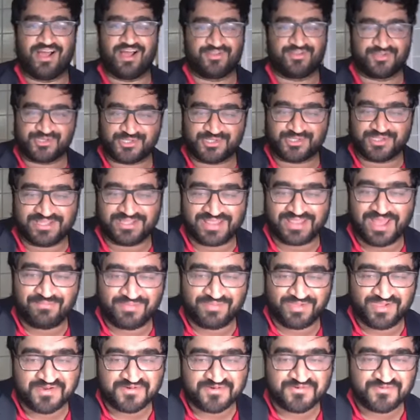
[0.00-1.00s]
I'll just link that
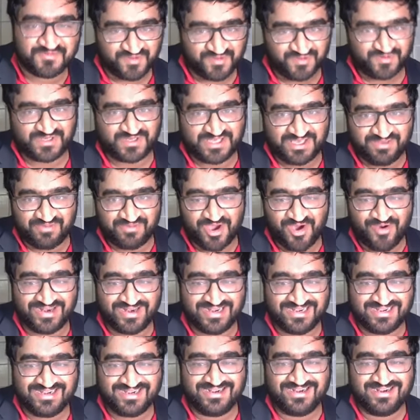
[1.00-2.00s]
below. We'll keep going.
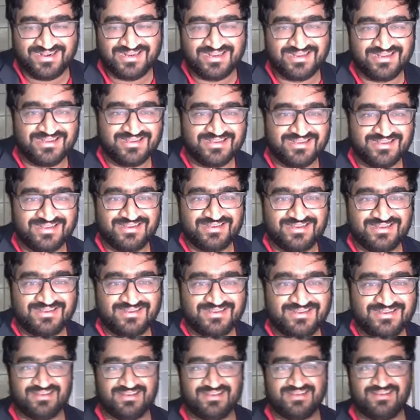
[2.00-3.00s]

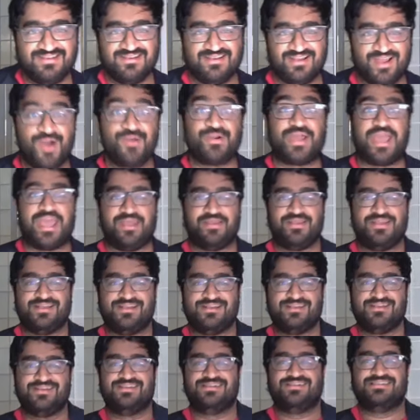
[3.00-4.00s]
Okay,
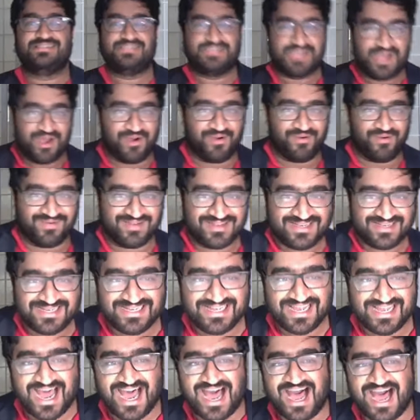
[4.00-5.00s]
so
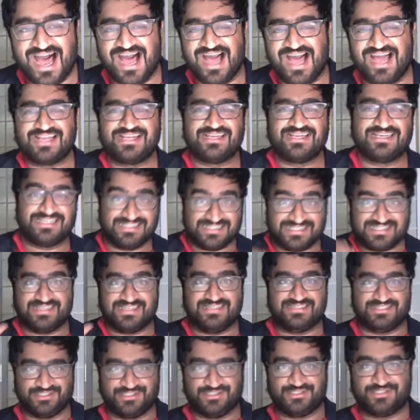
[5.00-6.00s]
uh,
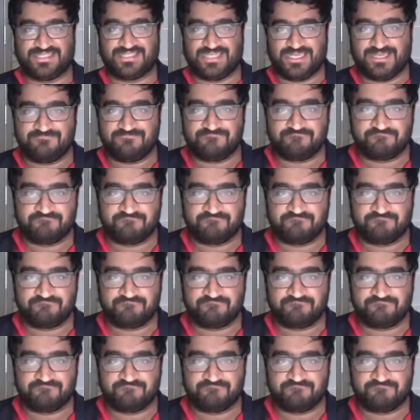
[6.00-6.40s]
contingency.